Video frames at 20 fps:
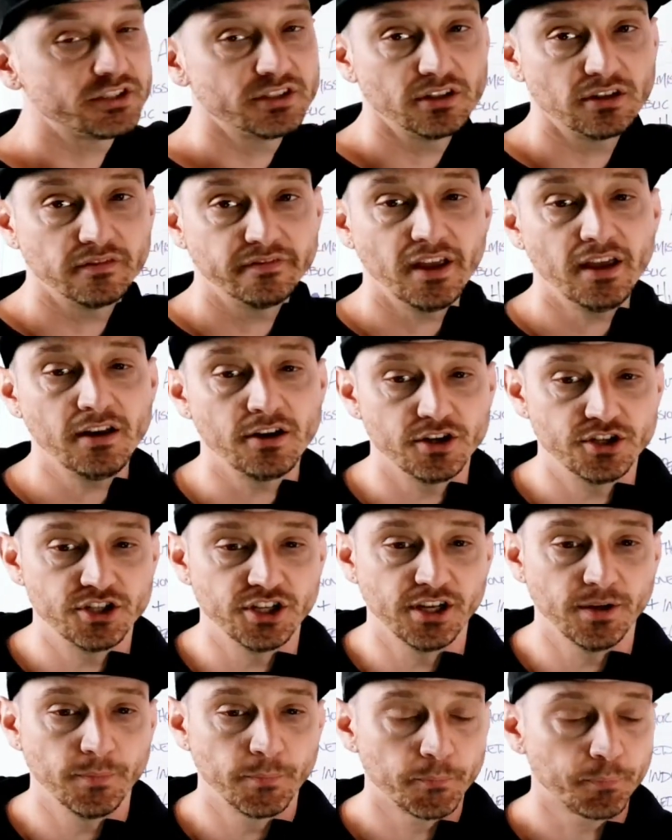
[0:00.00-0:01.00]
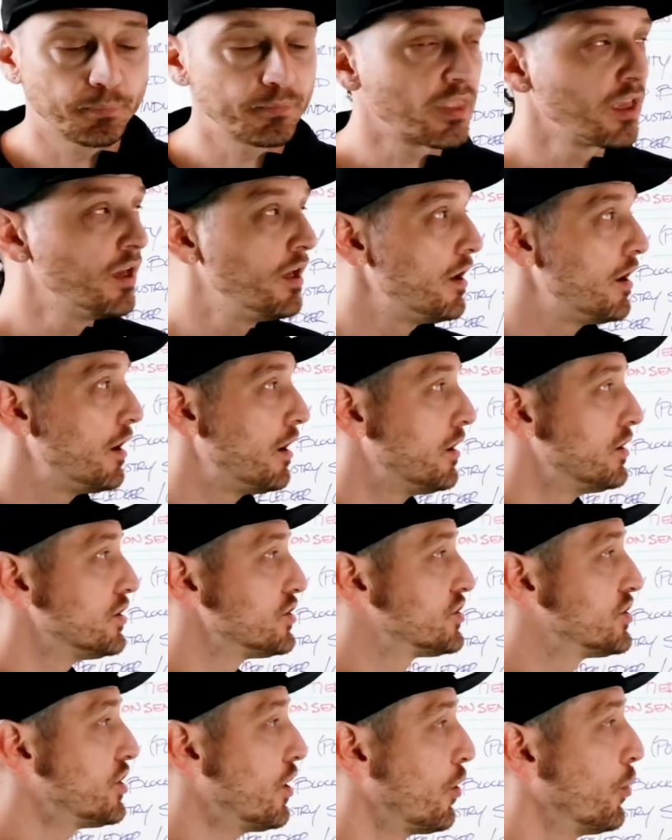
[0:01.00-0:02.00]
of energy.
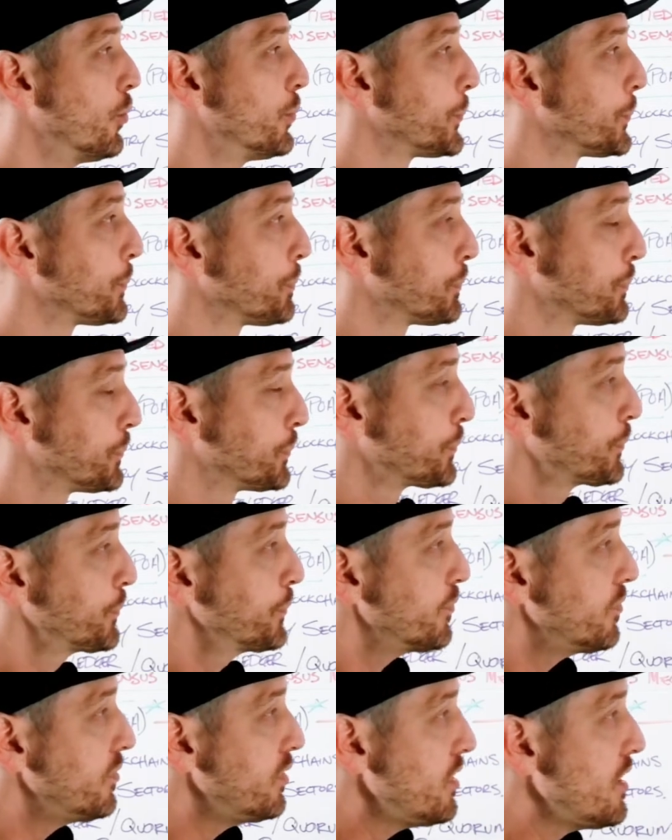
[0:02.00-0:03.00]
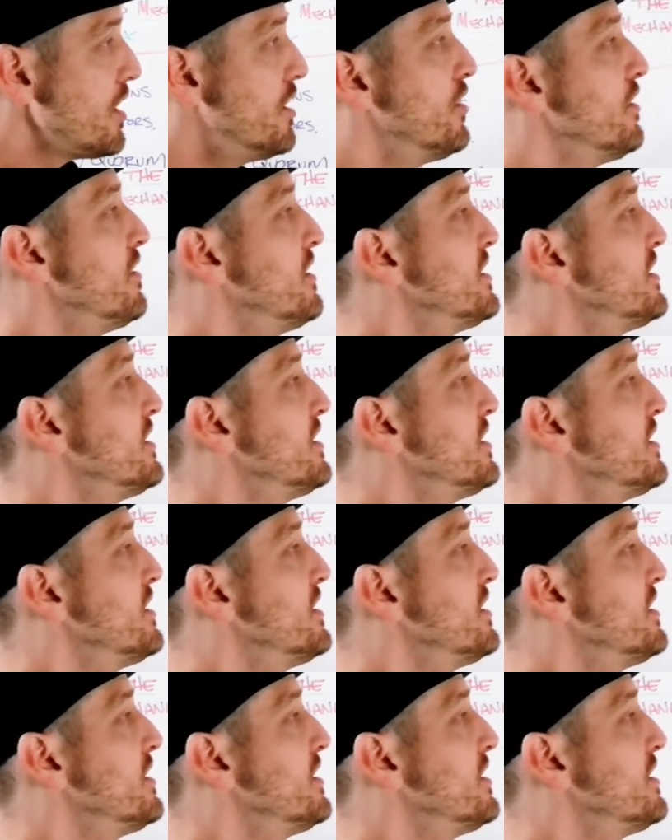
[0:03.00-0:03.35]
So under this